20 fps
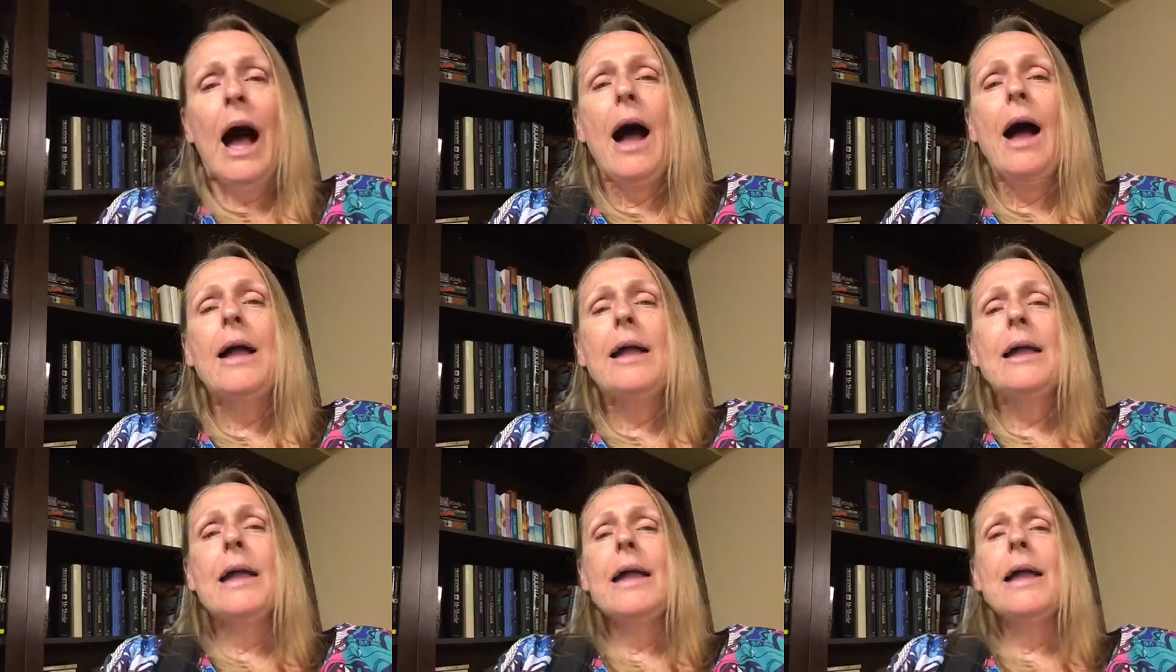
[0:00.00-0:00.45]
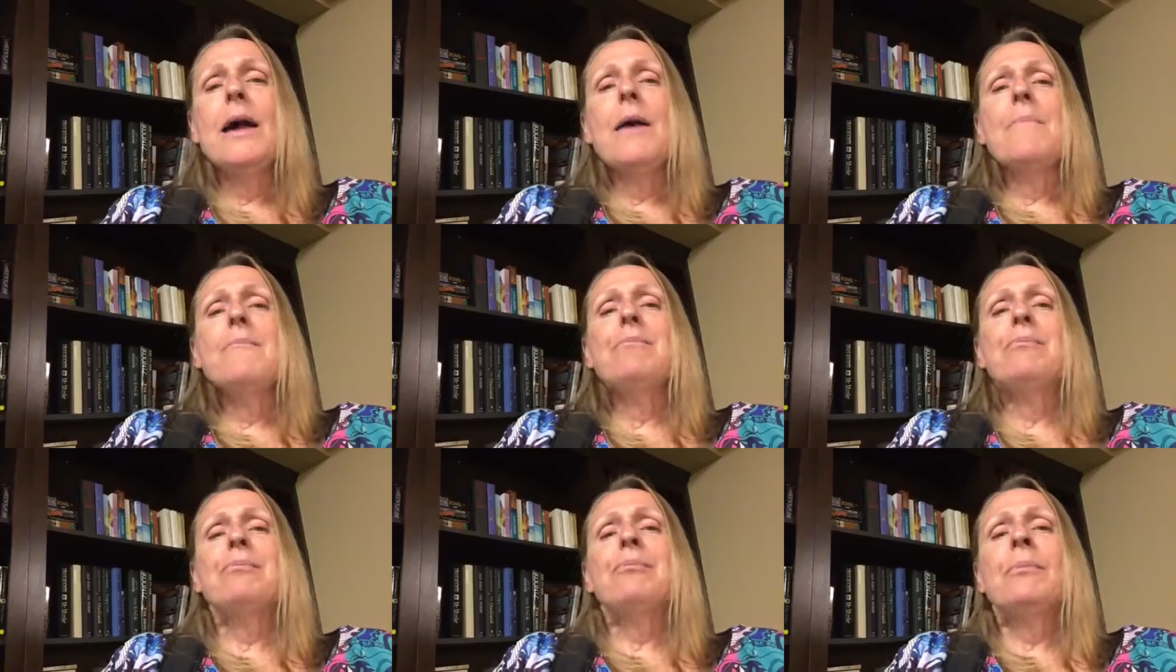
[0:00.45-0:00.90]
I
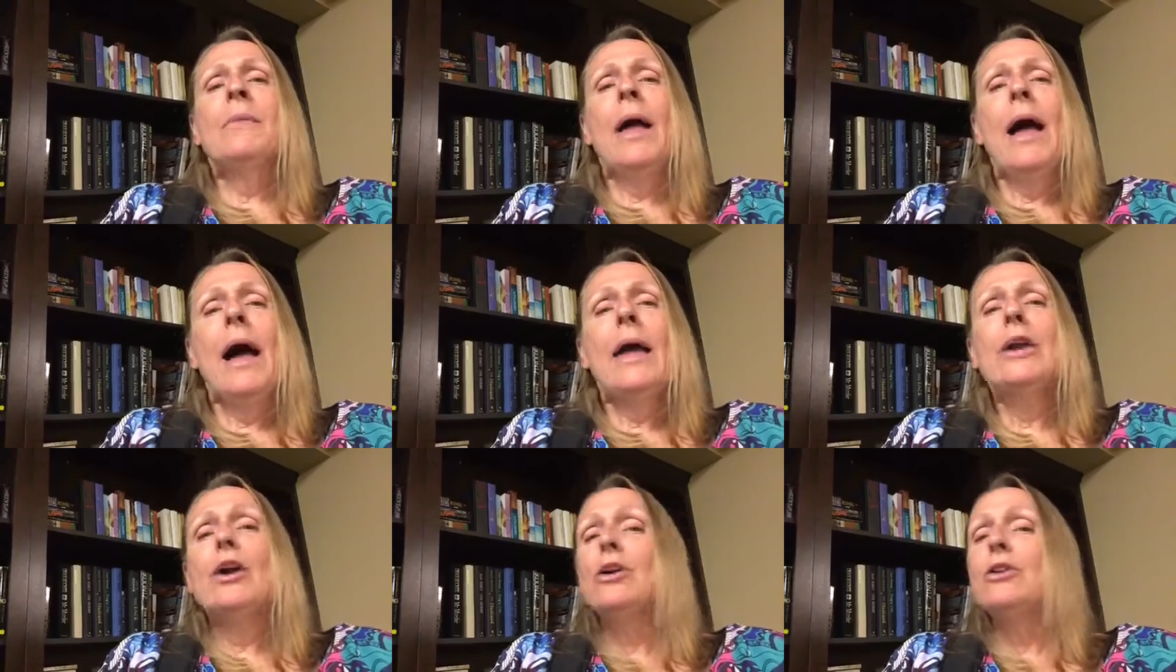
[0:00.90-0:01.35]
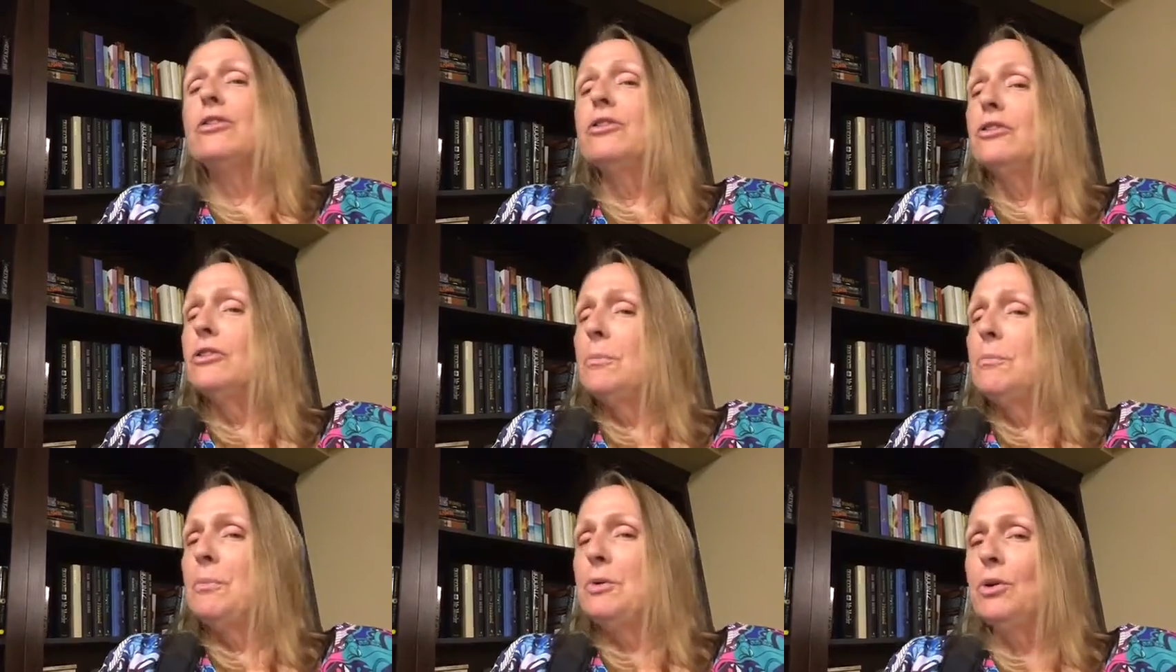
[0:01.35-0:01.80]
am an
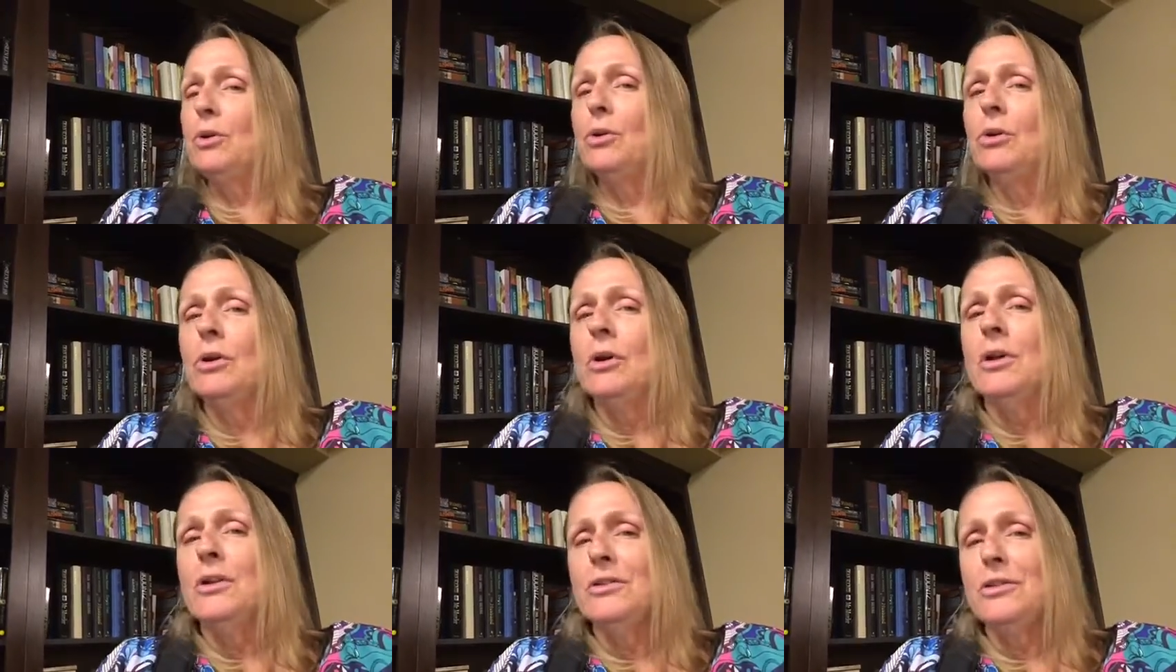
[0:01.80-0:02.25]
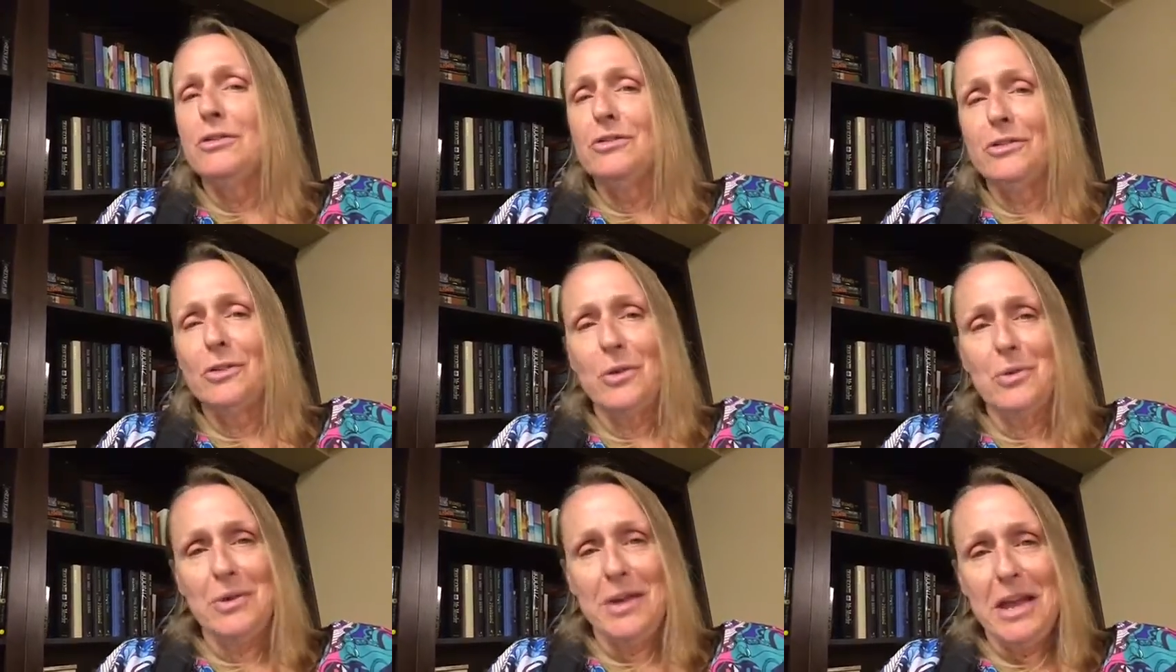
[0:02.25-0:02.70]
occipital
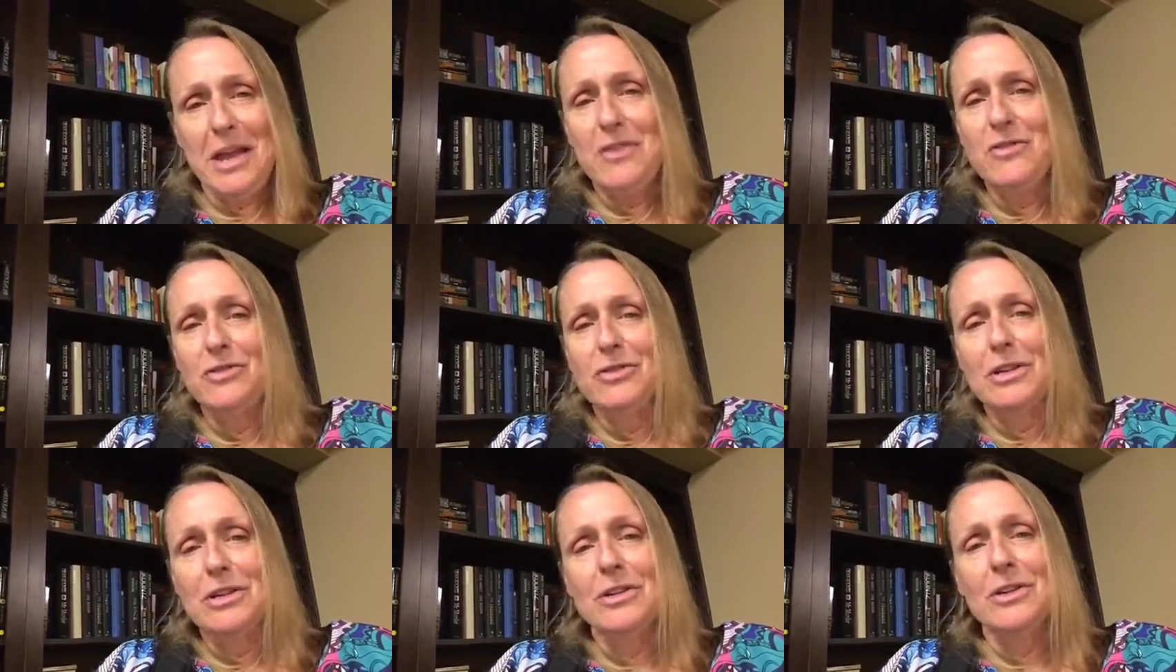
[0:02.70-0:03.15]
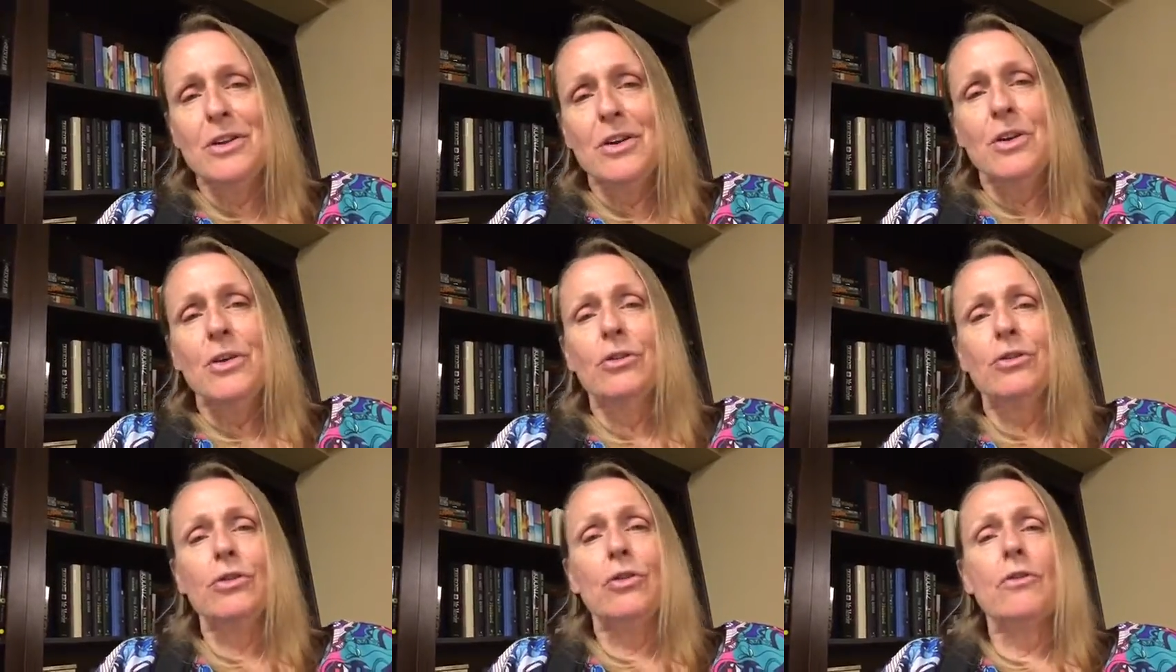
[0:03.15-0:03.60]
dislocation
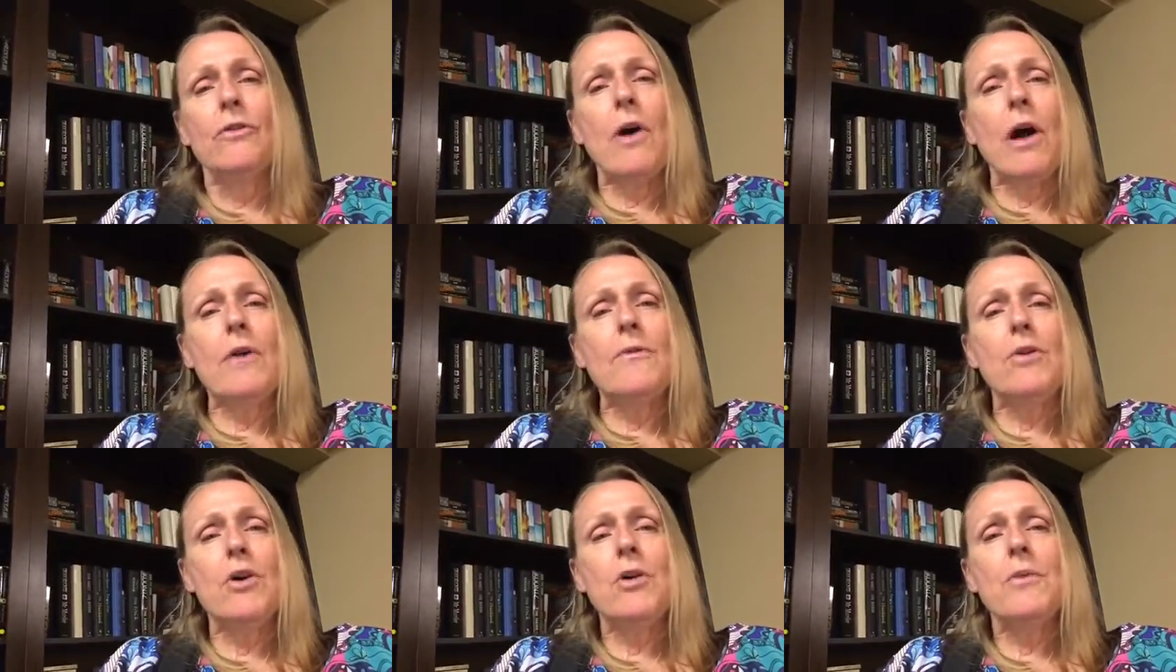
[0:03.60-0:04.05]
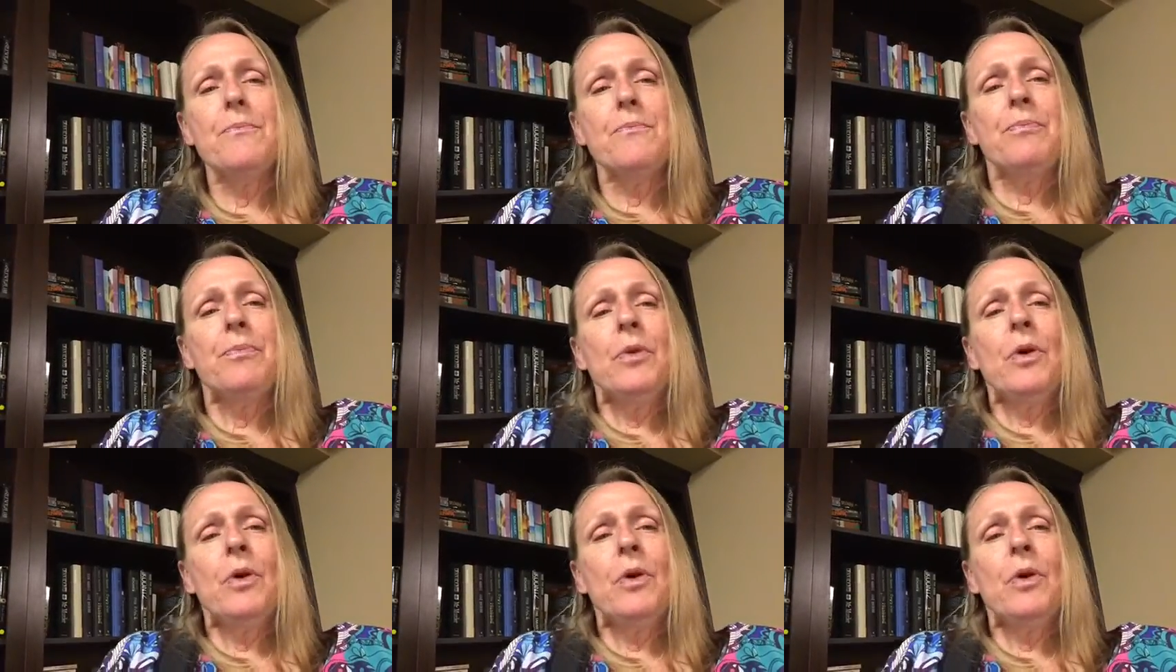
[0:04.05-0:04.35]
survivor